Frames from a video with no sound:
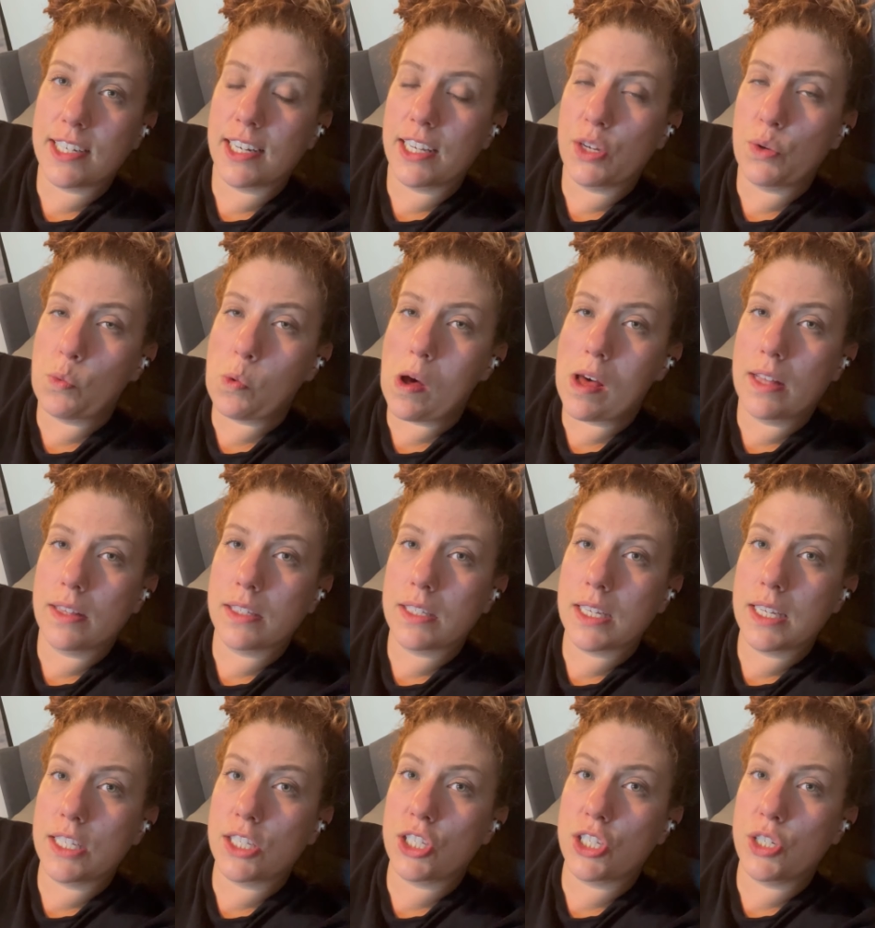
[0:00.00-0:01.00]
and he wants
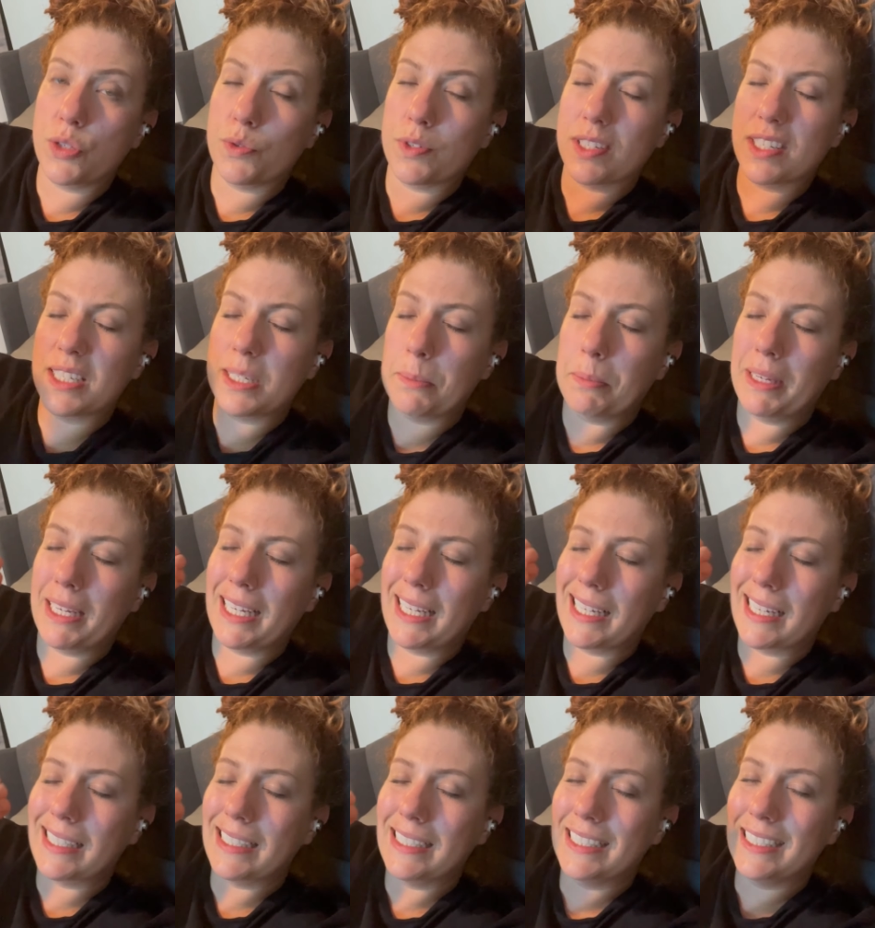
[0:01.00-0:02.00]
his students to
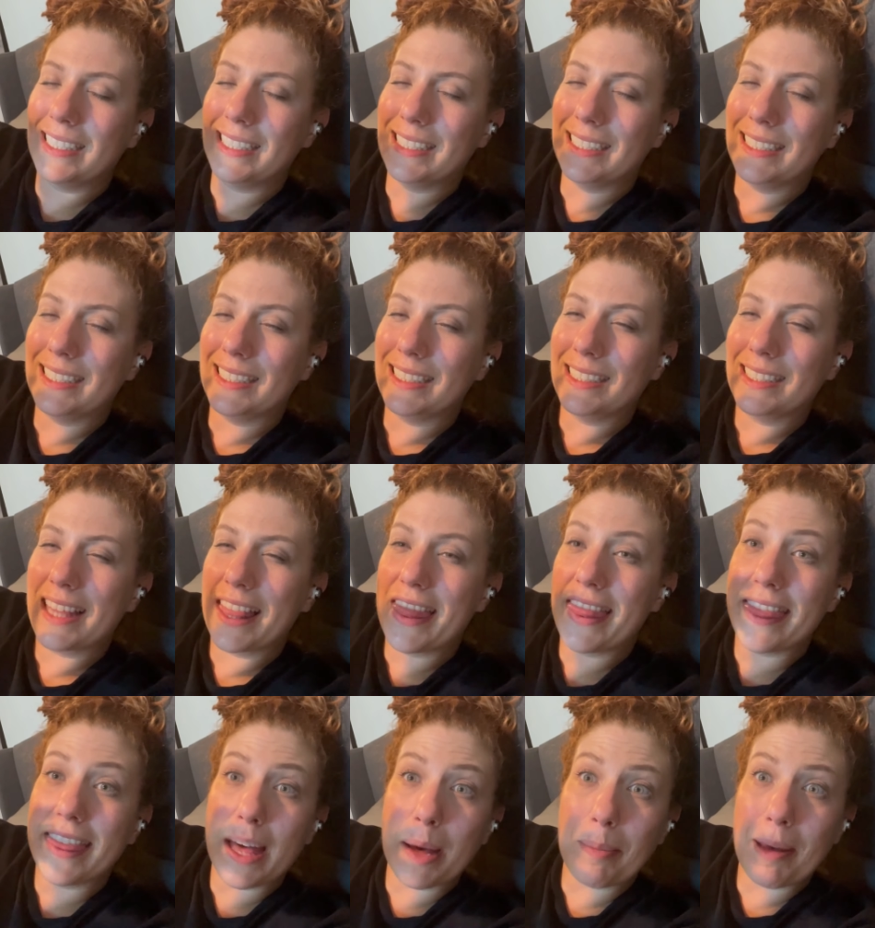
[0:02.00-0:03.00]
be
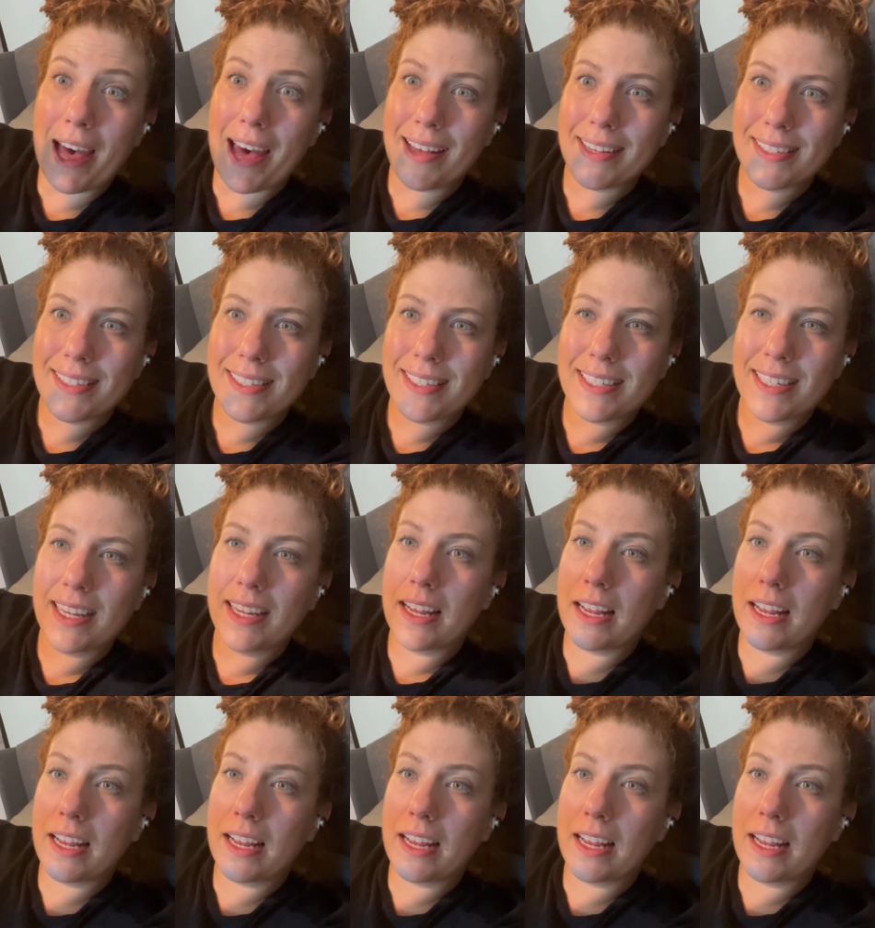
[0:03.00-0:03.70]
the best.